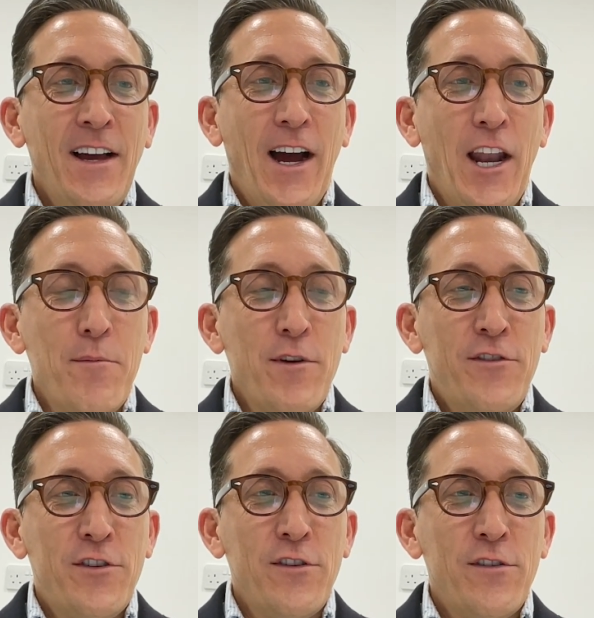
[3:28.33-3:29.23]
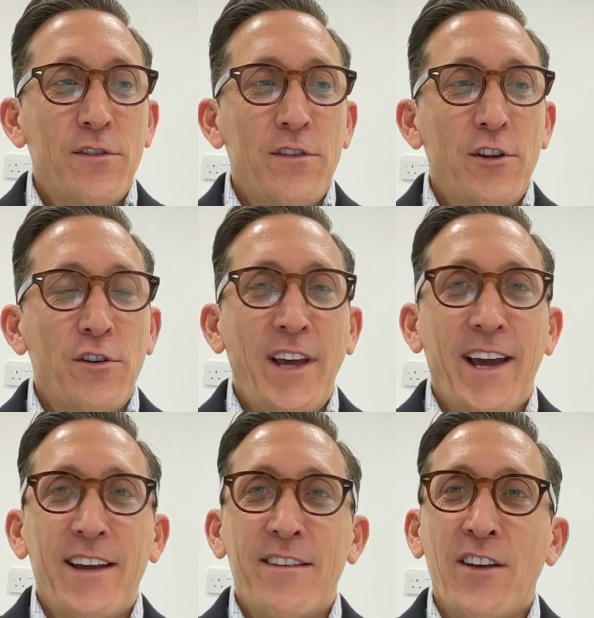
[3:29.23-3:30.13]
And I moved to UK
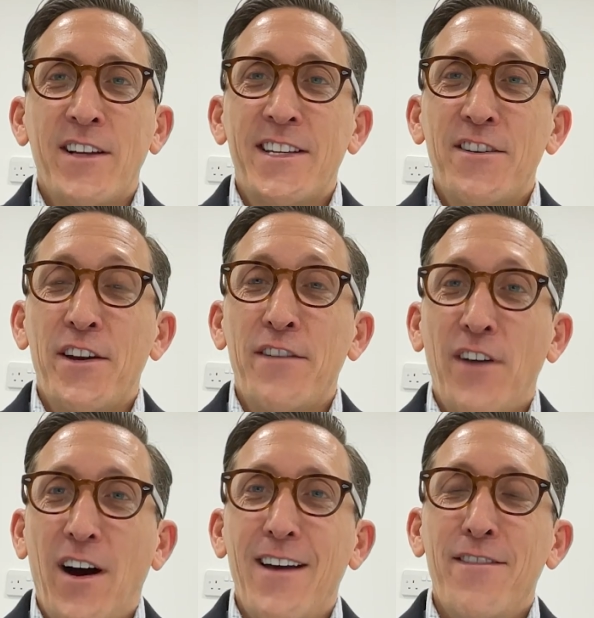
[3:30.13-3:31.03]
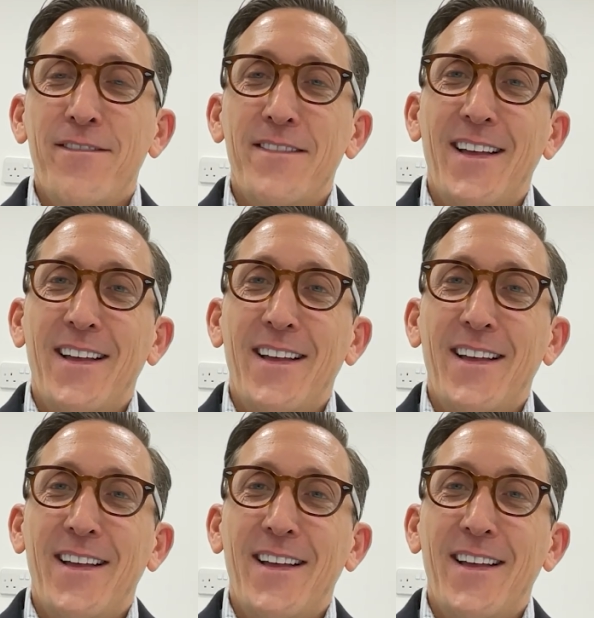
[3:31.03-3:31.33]
in 1995